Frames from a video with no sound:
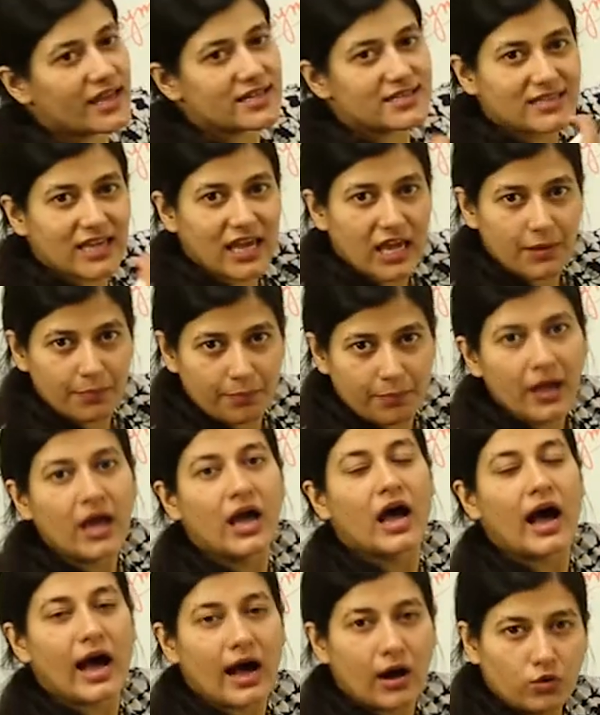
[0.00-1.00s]
escape
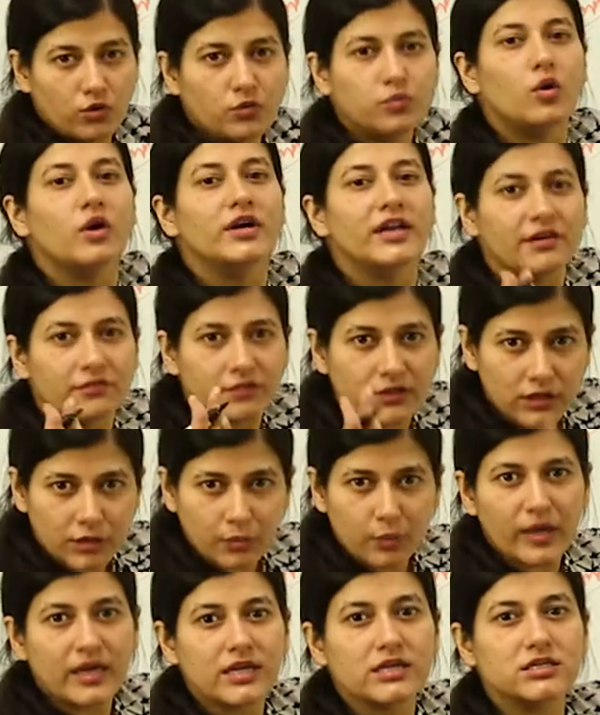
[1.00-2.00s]
out. Whatever the
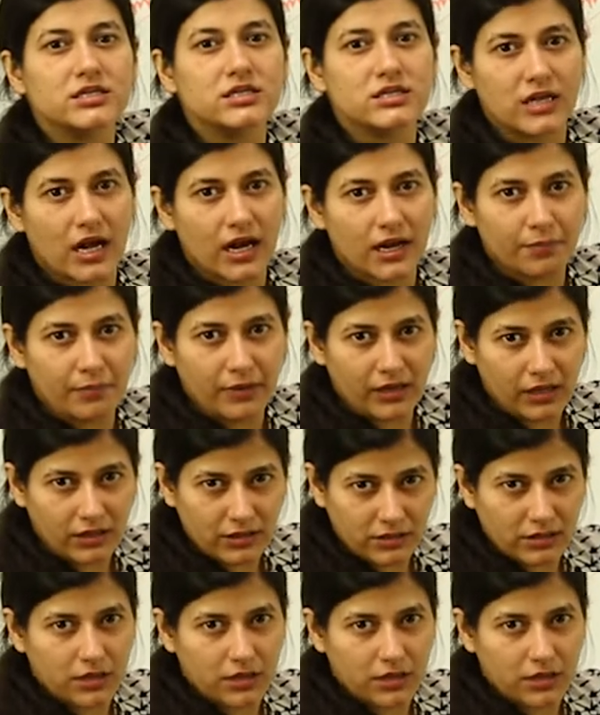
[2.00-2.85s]
wastes are being